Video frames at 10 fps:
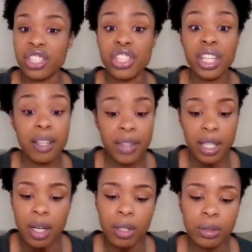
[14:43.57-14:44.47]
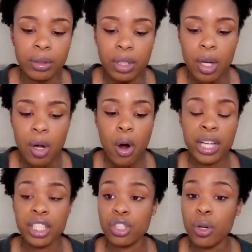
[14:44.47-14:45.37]
Achieving goals
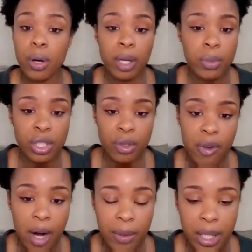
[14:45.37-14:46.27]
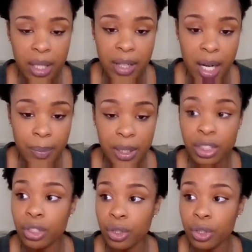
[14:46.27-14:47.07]
or enjoying what you've already accomplished.